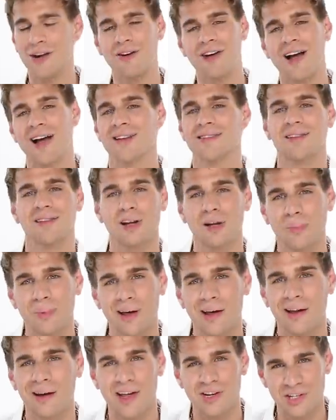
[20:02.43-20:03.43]
her ass a little
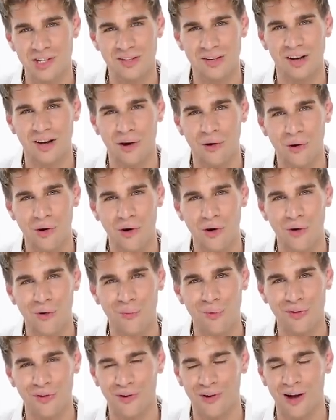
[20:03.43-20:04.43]
bit and she's gonna go home
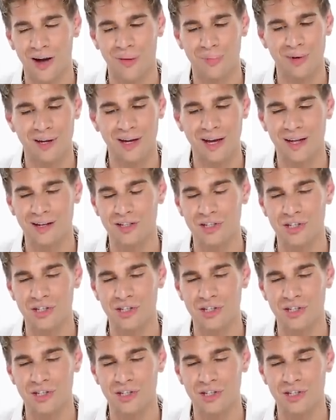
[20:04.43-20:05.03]
with her hubby and